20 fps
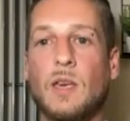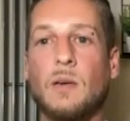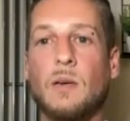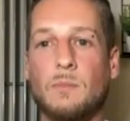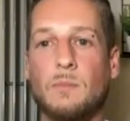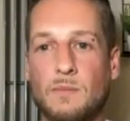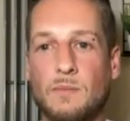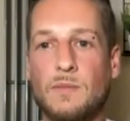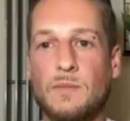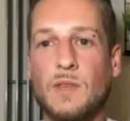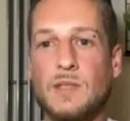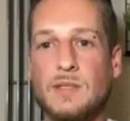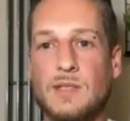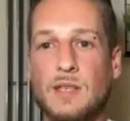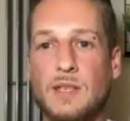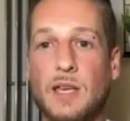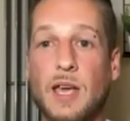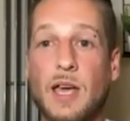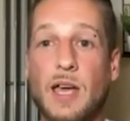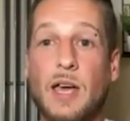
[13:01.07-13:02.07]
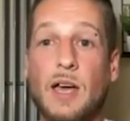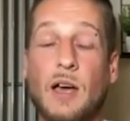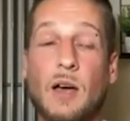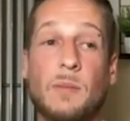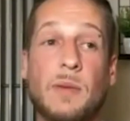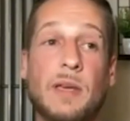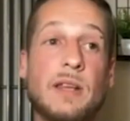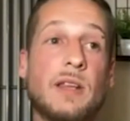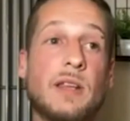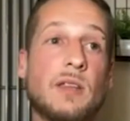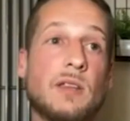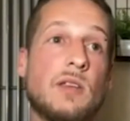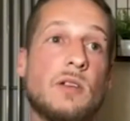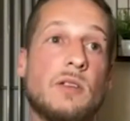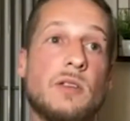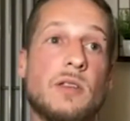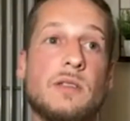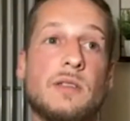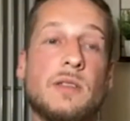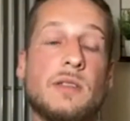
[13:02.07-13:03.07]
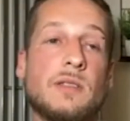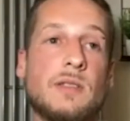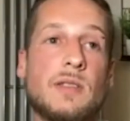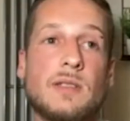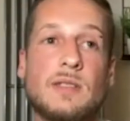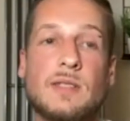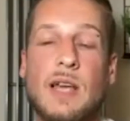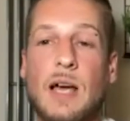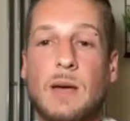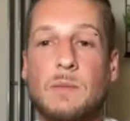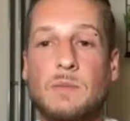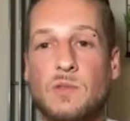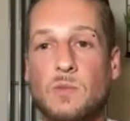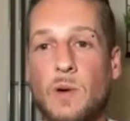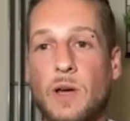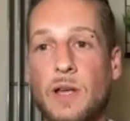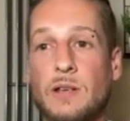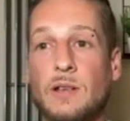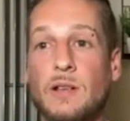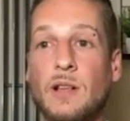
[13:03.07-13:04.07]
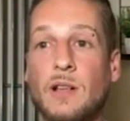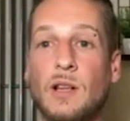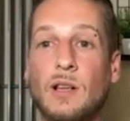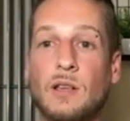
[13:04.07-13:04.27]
yeah that's it yeah i mean you know there's, there's times when